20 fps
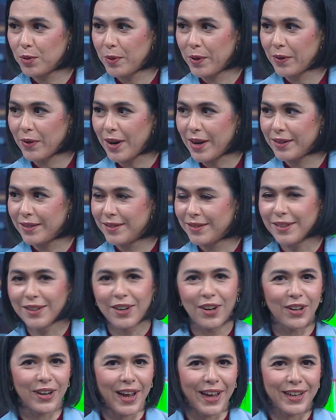break, right?
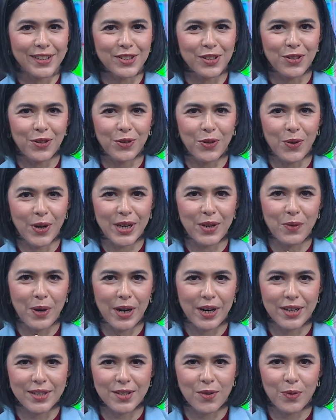Yes. Okay, so don't go anywhere,
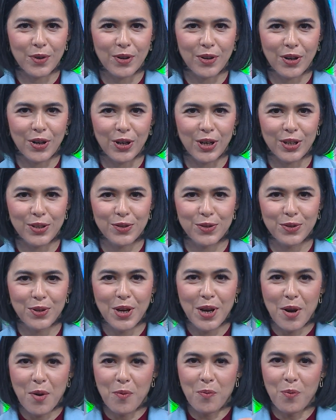because we're going to do
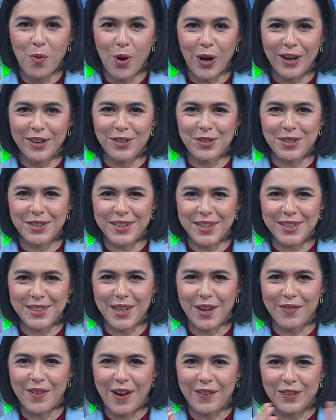more interesting
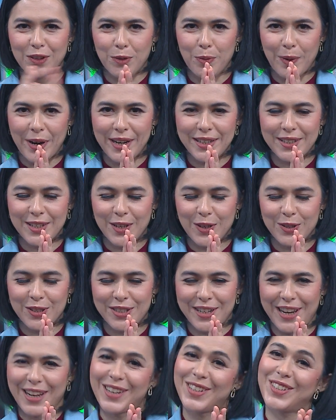stuff after the break, so
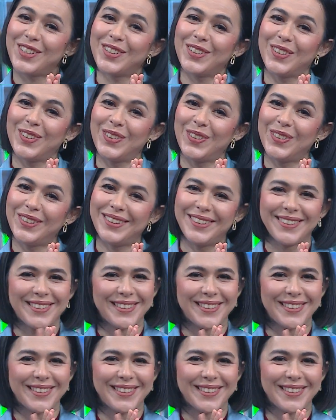stay tuned.